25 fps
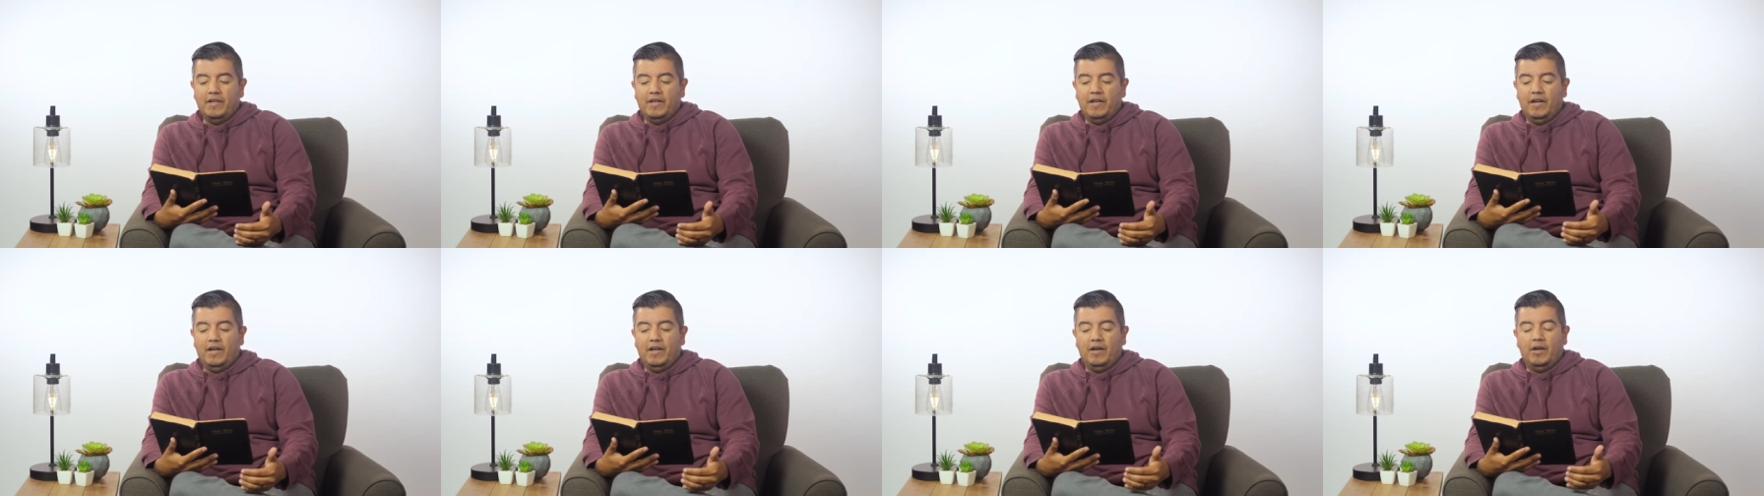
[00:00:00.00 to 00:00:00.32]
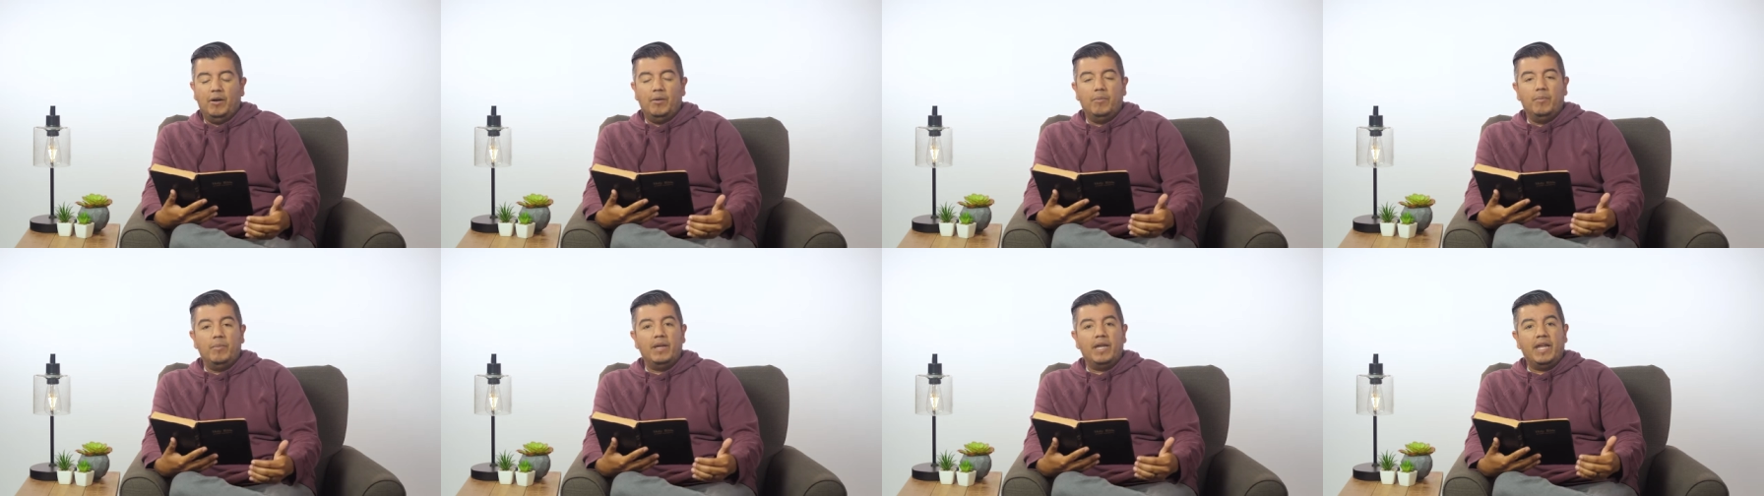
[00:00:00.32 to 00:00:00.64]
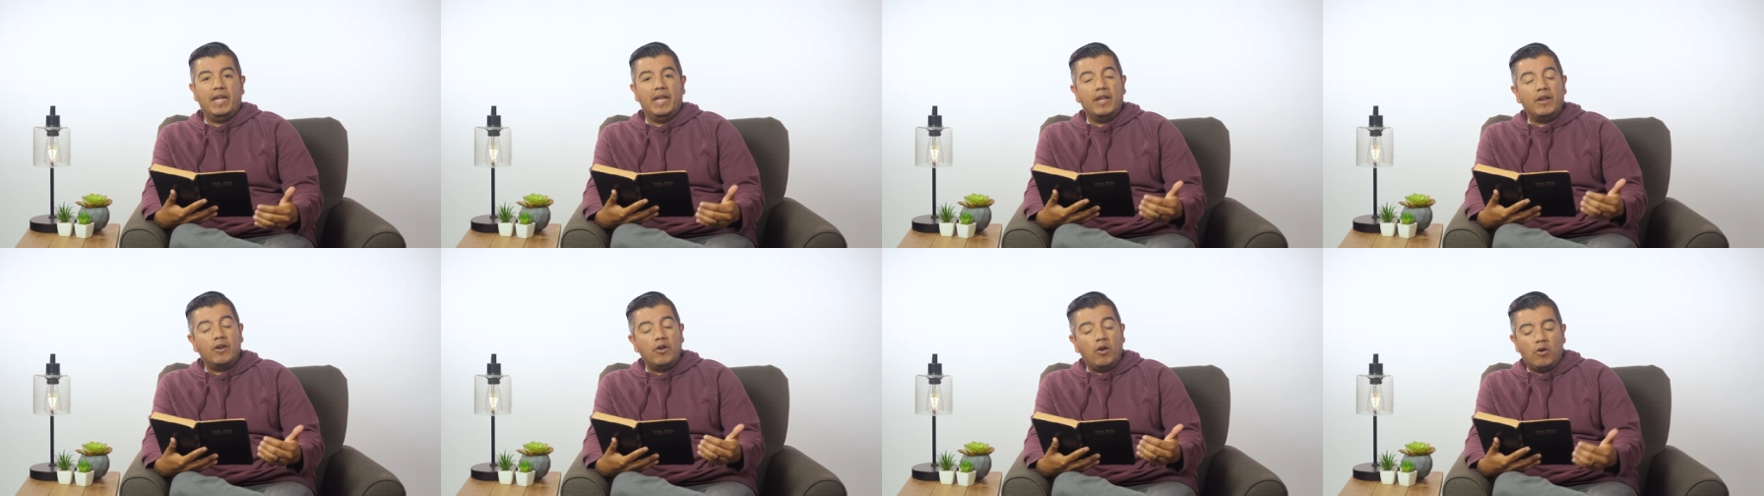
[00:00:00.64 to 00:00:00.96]
um,
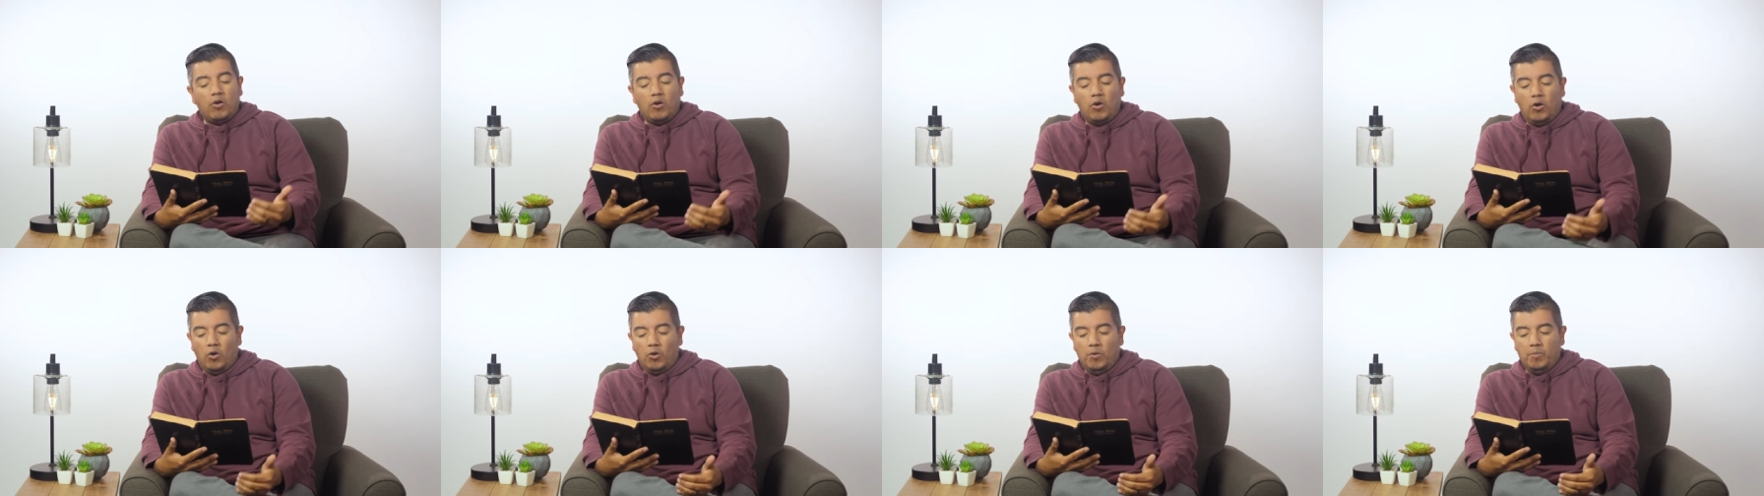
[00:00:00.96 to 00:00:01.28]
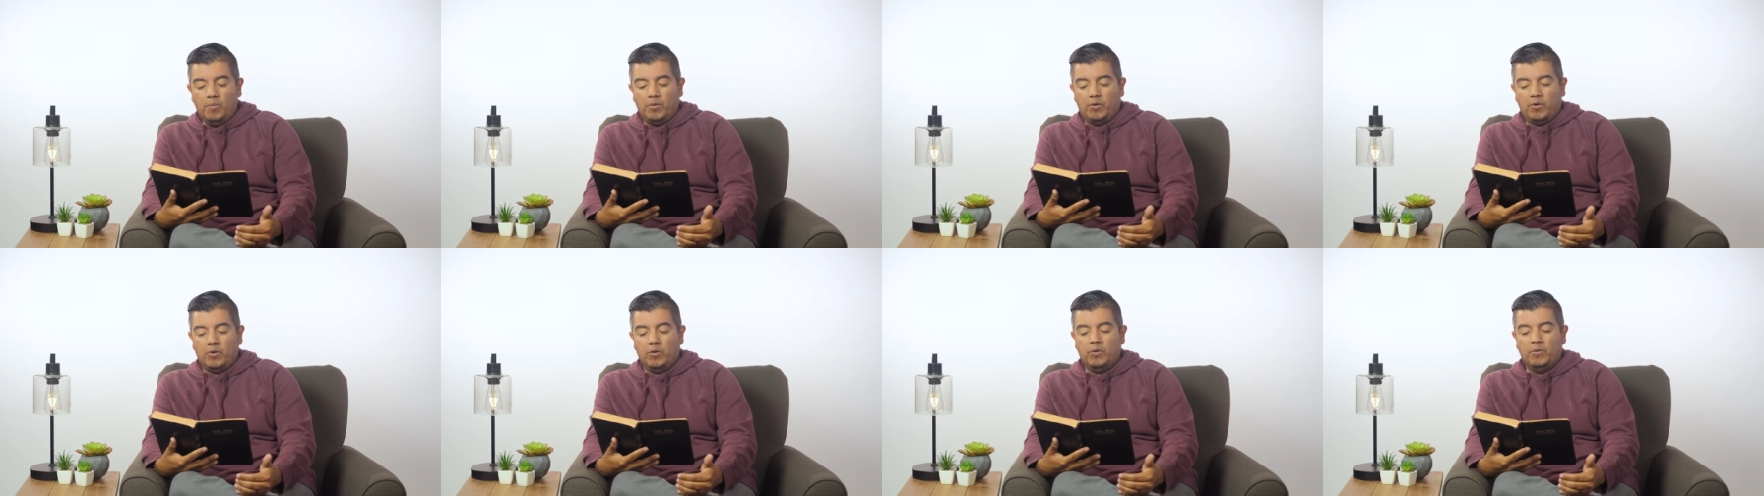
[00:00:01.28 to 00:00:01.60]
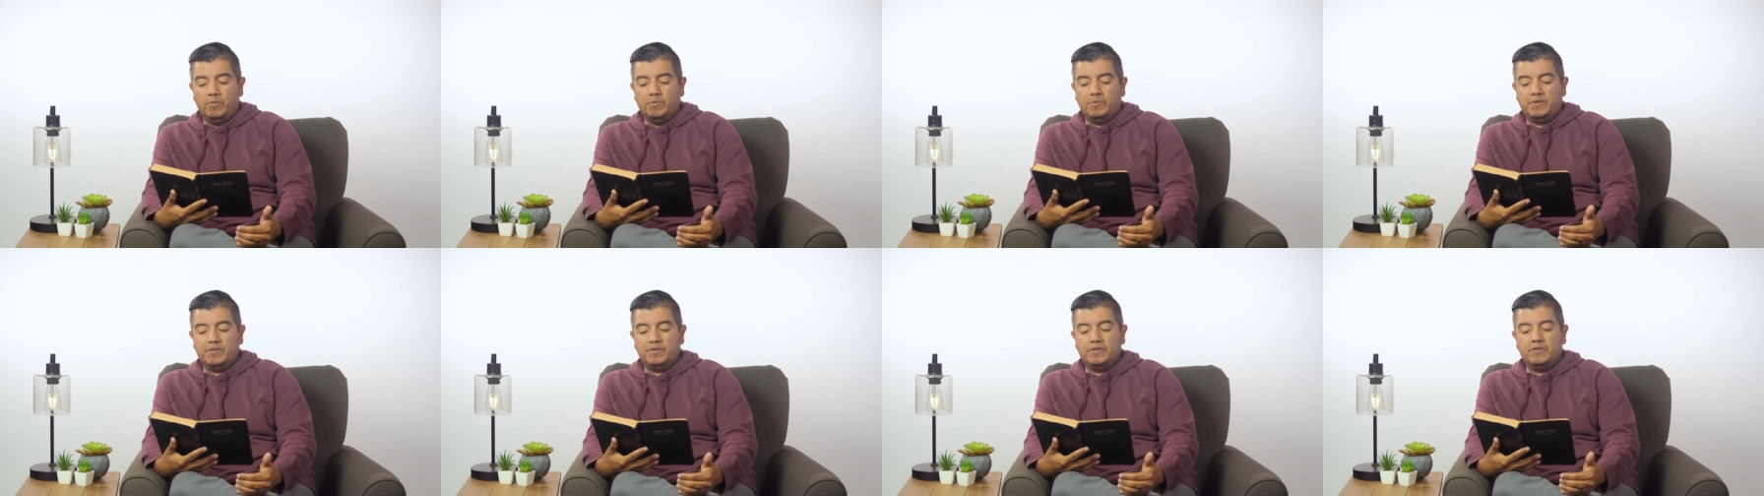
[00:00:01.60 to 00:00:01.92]
in our home
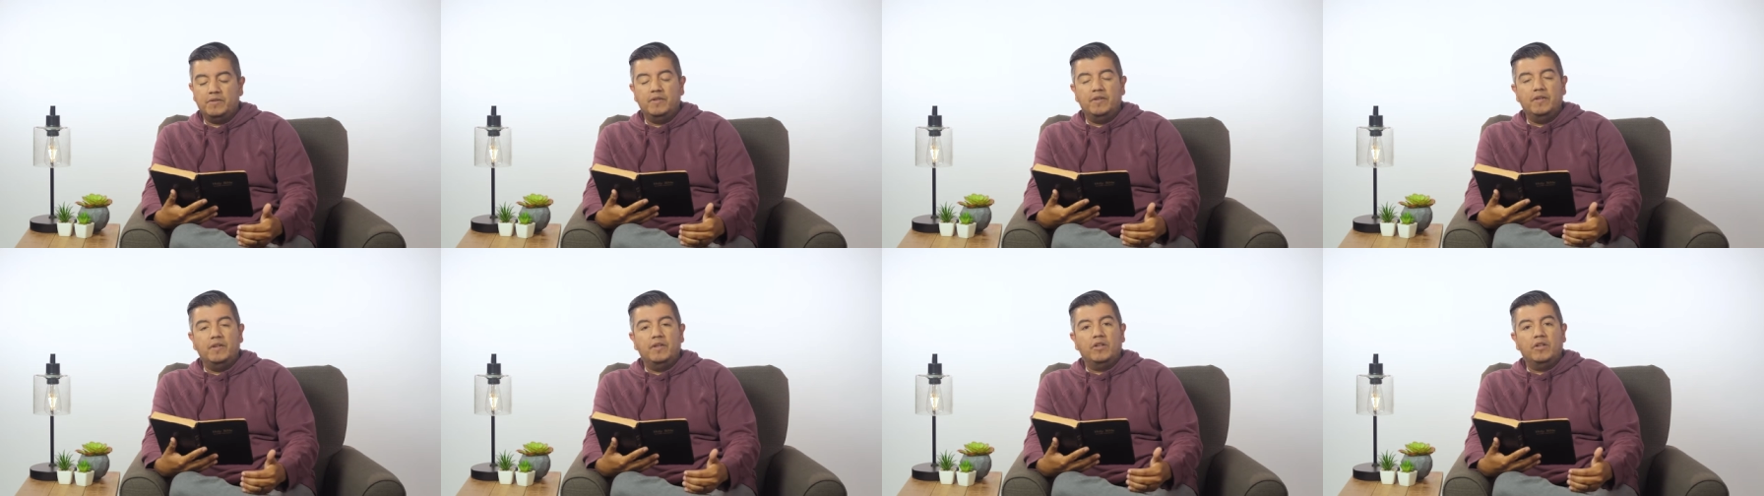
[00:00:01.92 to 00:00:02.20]
groups